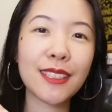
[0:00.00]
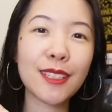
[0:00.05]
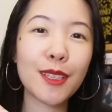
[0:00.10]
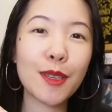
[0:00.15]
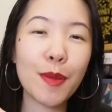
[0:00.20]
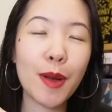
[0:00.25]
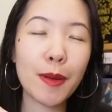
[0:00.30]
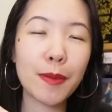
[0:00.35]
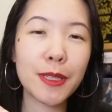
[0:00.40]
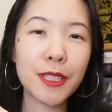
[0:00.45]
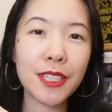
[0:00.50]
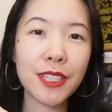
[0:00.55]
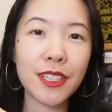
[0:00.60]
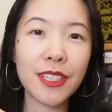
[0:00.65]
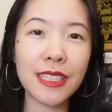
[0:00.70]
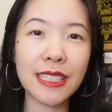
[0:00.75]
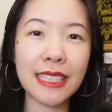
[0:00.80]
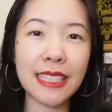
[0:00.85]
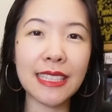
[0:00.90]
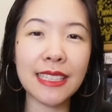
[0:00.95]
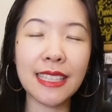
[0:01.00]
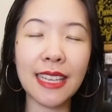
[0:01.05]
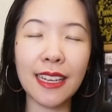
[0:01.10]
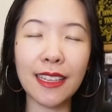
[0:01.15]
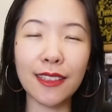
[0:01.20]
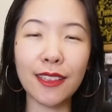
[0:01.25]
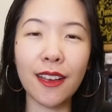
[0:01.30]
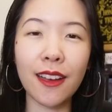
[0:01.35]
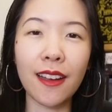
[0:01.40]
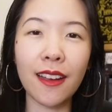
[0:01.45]
So the publisher did send
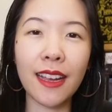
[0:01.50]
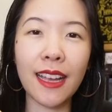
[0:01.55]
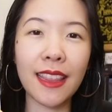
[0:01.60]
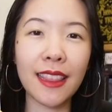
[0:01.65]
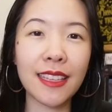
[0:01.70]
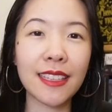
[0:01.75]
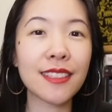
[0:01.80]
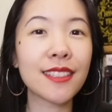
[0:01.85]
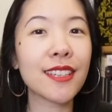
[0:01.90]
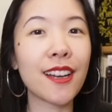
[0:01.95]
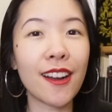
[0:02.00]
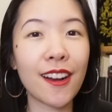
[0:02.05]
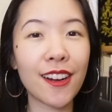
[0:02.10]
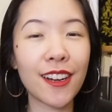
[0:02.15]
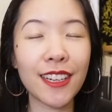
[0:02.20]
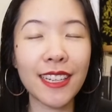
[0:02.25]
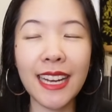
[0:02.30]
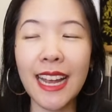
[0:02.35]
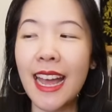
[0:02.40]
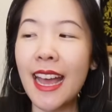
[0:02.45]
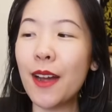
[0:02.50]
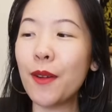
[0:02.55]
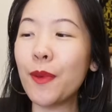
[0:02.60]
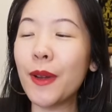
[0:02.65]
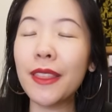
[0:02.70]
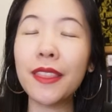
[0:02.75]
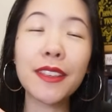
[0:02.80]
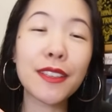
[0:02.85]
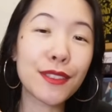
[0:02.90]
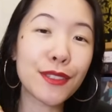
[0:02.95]
along this arc
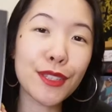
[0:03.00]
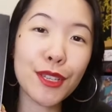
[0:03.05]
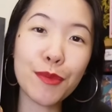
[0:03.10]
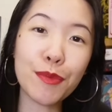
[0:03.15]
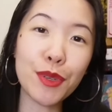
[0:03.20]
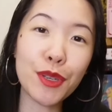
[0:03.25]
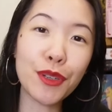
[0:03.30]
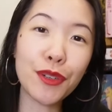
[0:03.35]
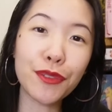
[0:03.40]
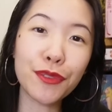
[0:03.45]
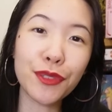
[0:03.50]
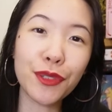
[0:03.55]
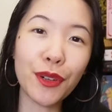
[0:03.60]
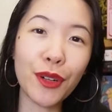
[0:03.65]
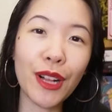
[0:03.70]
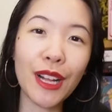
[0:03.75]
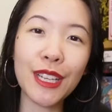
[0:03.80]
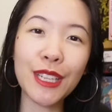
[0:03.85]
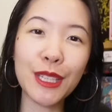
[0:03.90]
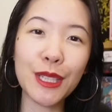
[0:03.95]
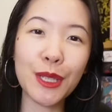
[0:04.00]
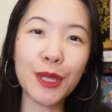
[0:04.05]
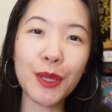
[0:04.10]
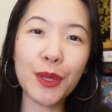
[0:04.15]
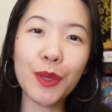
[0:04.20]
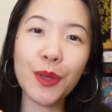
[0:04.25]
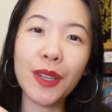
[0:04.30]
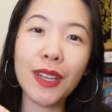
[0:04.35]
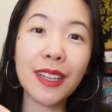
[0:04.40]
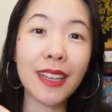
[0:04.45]
with this beautiful
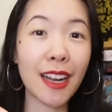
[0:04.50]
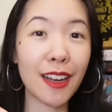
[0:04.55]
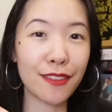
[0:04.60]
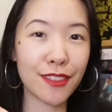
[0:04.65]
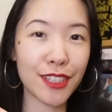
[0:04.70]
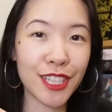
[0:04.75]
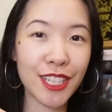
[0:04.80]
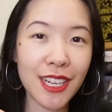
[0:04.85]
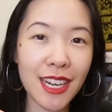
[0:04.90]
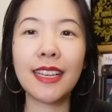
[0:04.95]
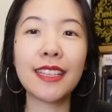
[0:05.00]
new cover.